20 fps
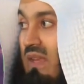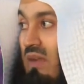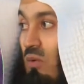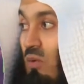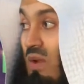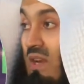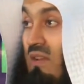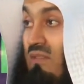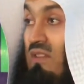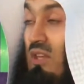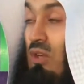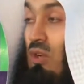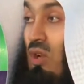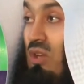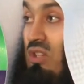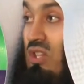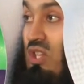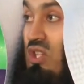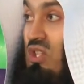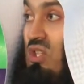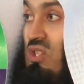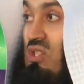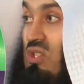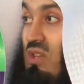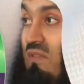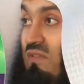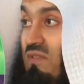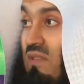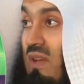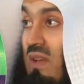One of the conditions
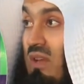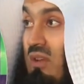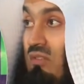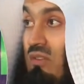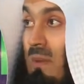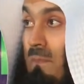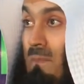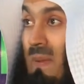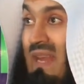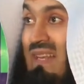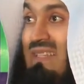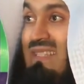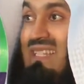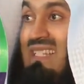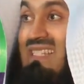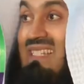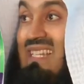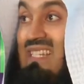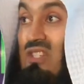of repentance